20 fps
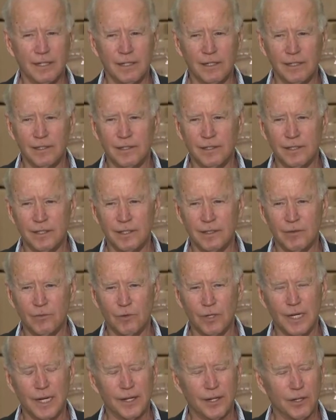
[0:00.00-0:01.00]
and
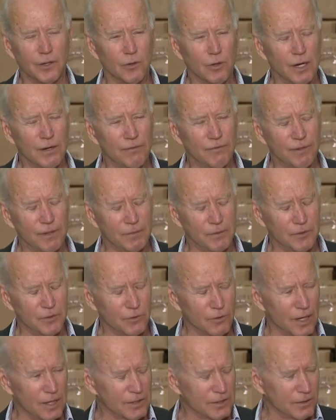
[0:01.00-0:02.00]
we had a great FEMA
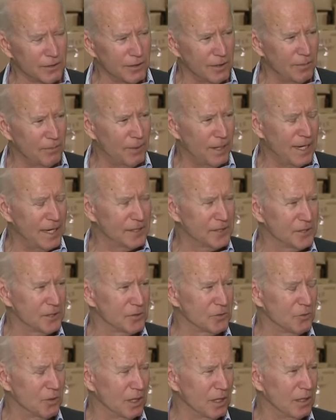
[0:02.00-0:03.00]
director in the past
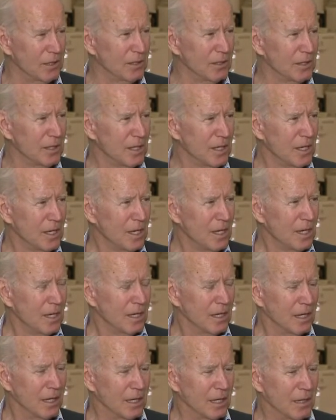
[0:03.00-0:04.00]
as well,
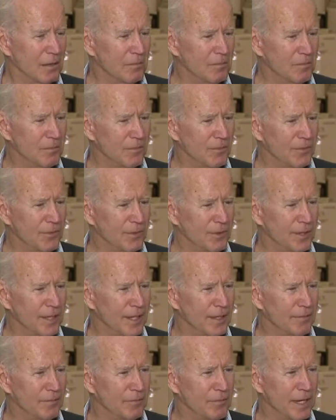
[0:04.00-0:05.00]

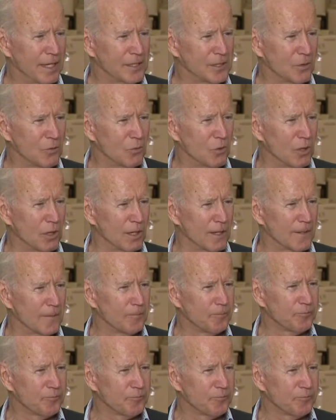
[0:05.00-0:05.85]
that makes it work.